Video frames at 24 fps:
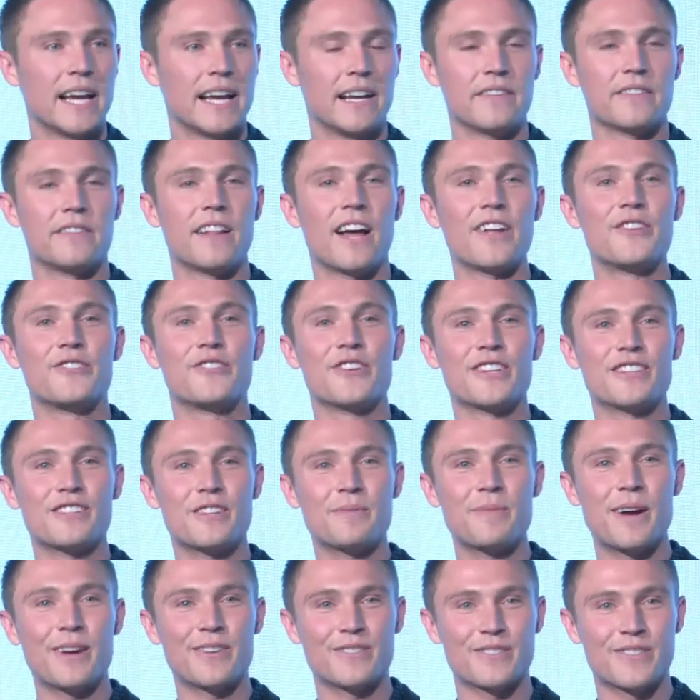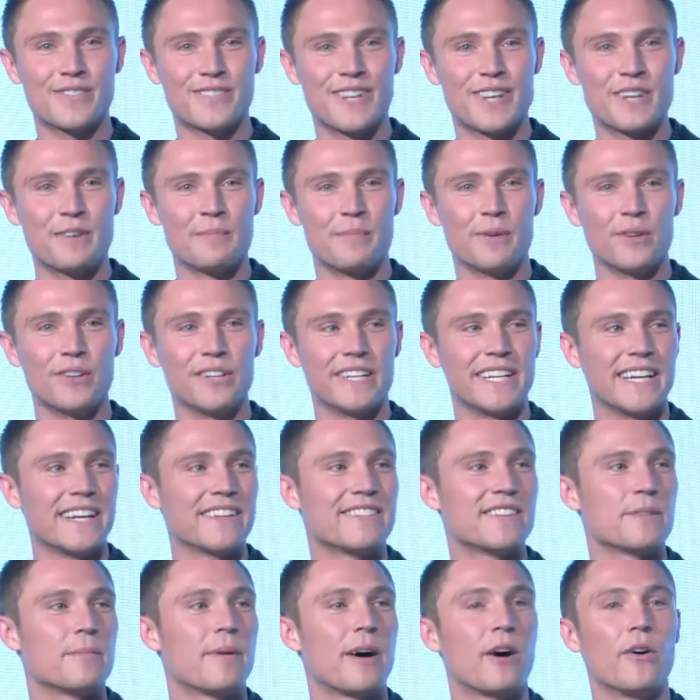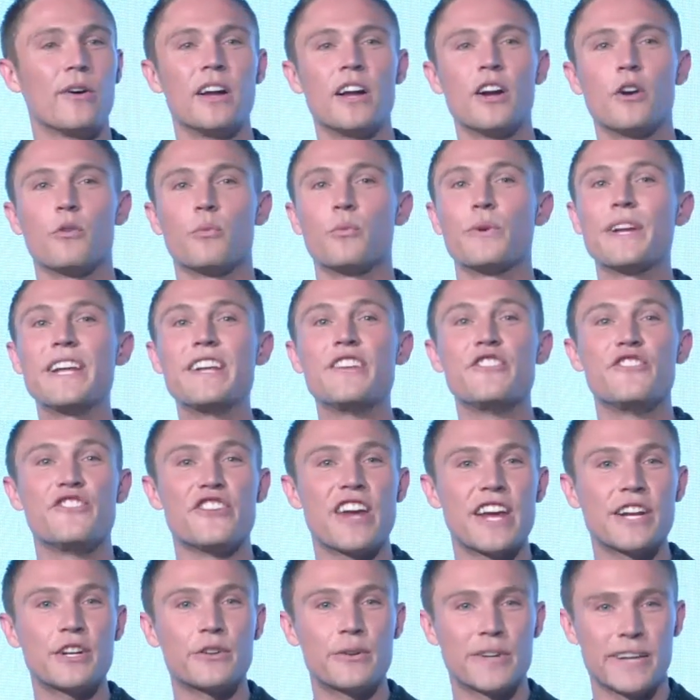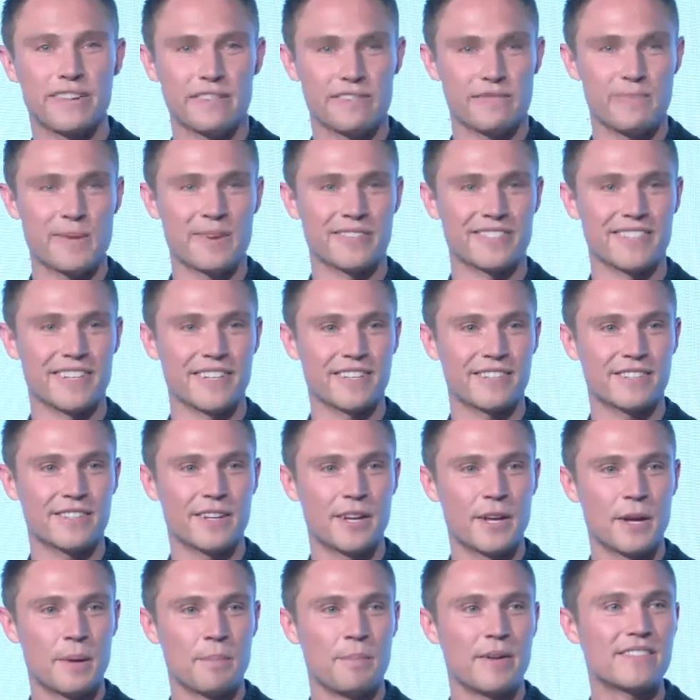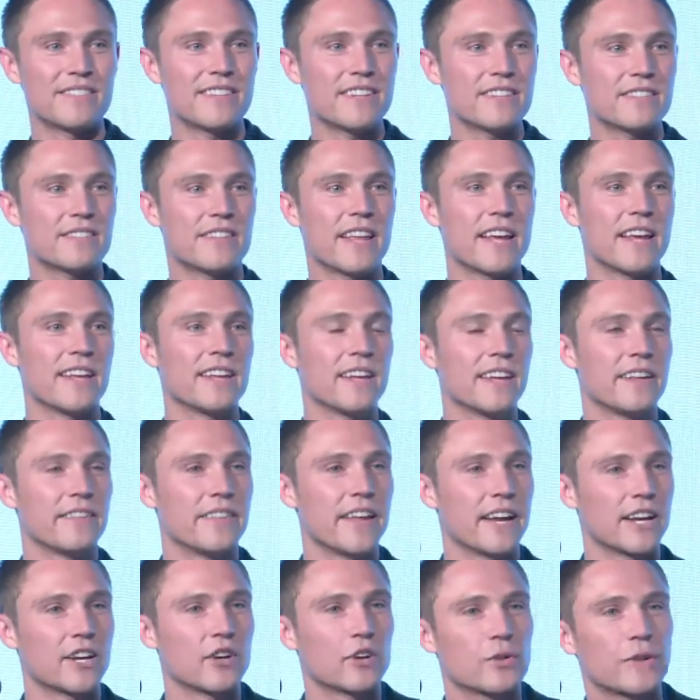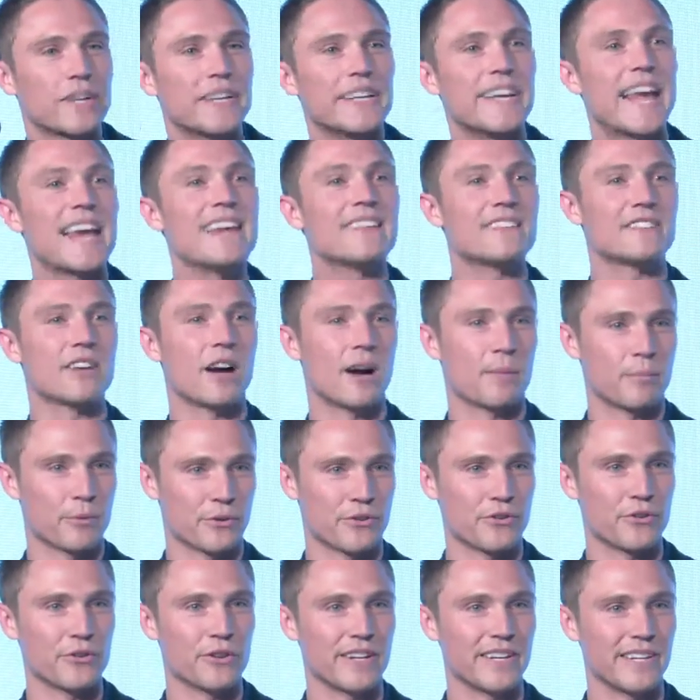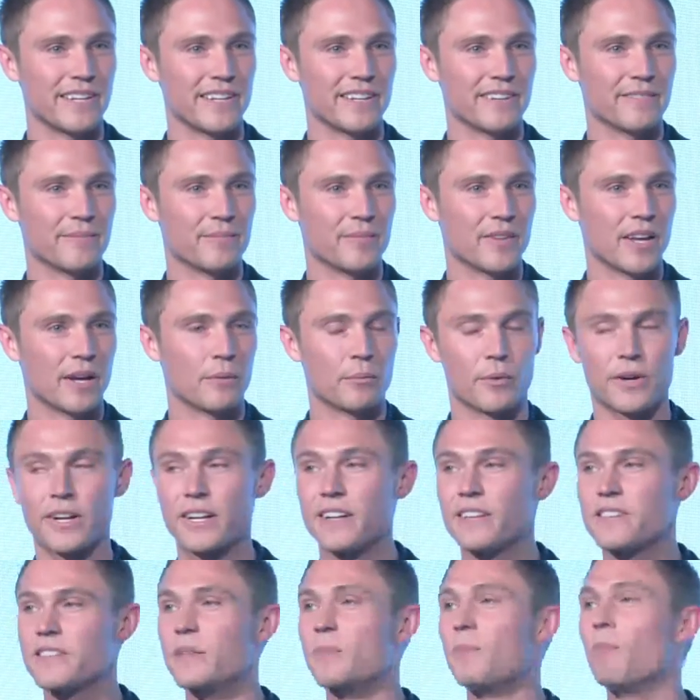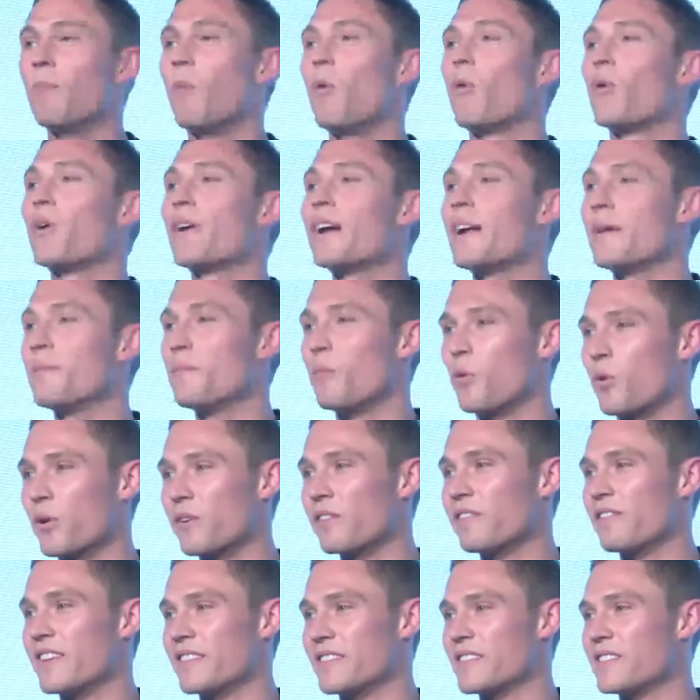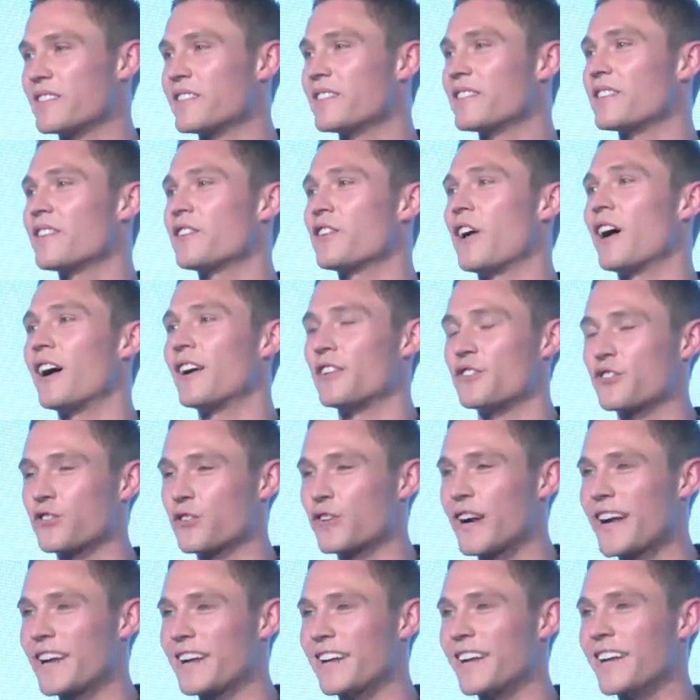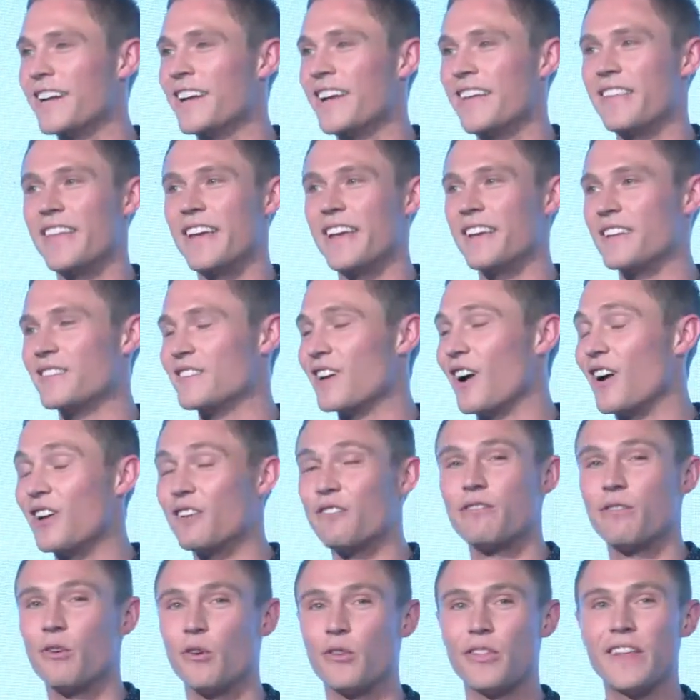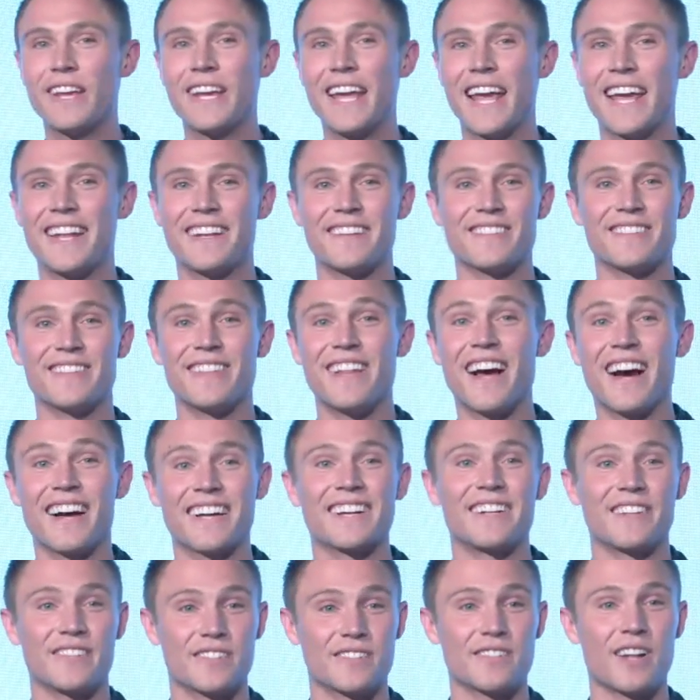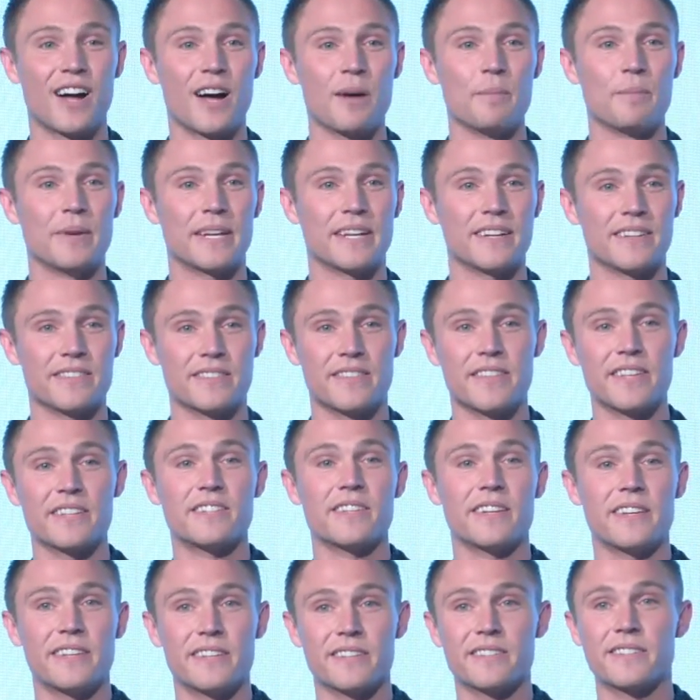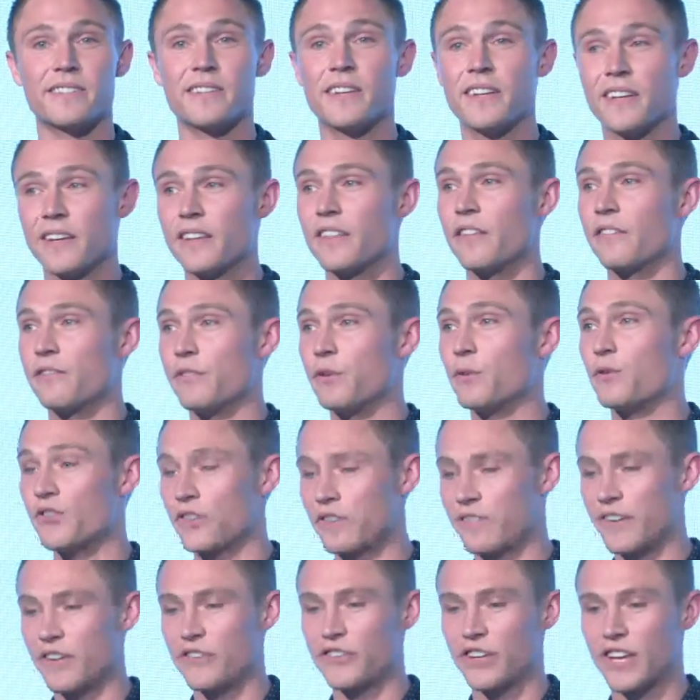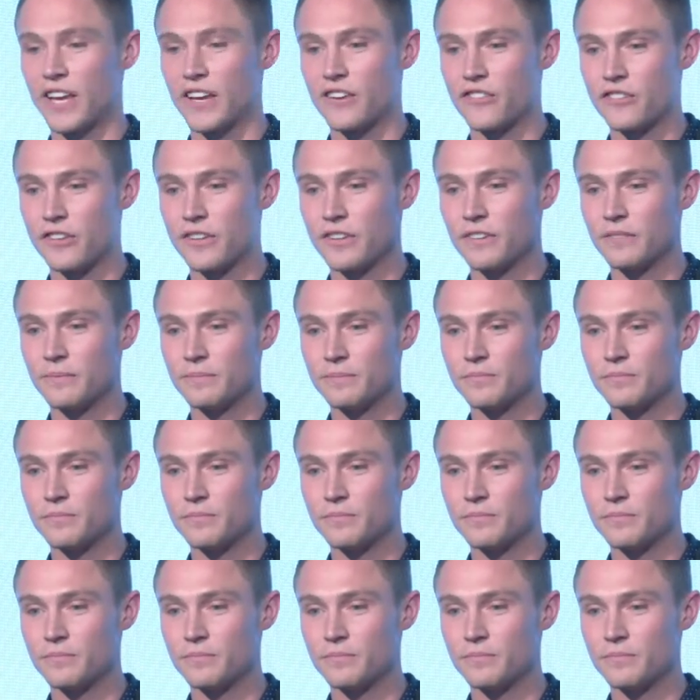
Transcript: And it's not just about sustainability. It's about regenerative business, business that creates opportunity. And we're going to see more and more of this. This is a trend that is unfolding and is not going to stop because this is the future of education.